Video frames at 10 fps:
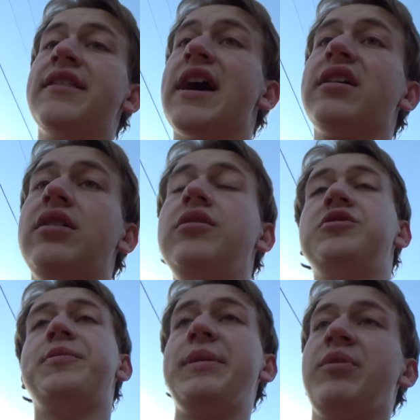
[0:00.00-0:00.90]
That
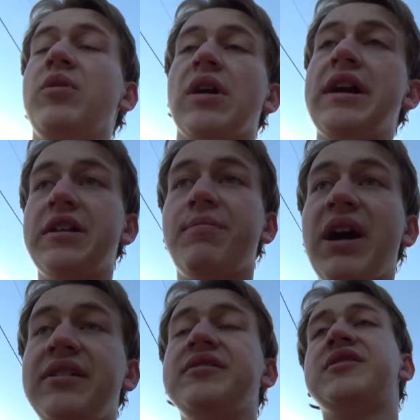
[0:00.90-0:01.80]
includes people who are
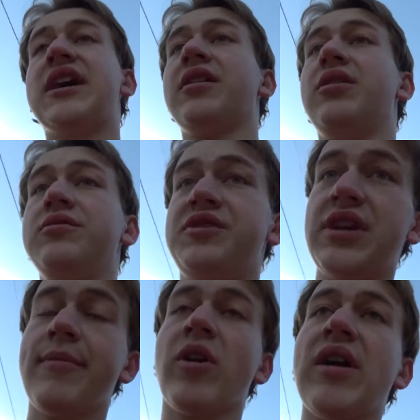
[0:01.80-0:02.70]
independents, that includes
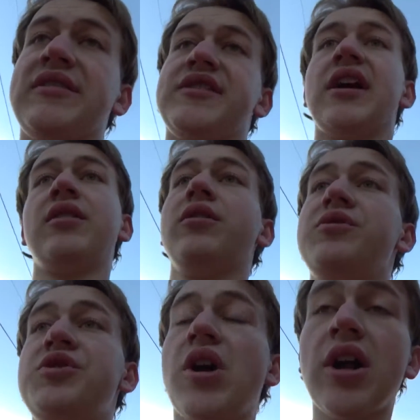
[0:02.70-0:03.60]
Democrats, that
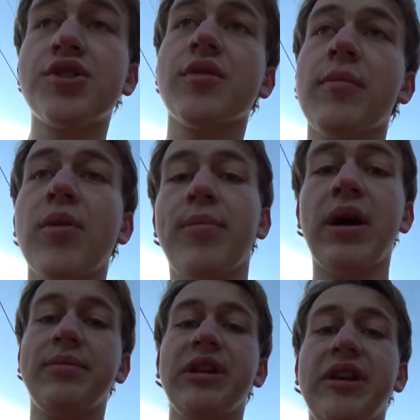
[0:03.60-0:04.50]
includes non-Trump
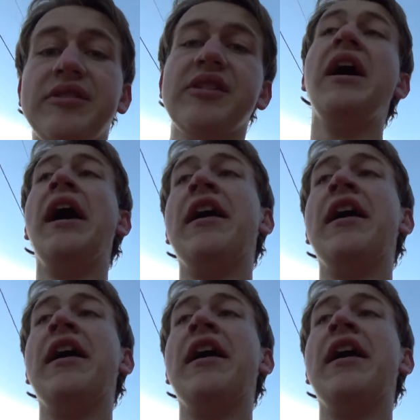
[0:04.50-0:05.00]
Republicans,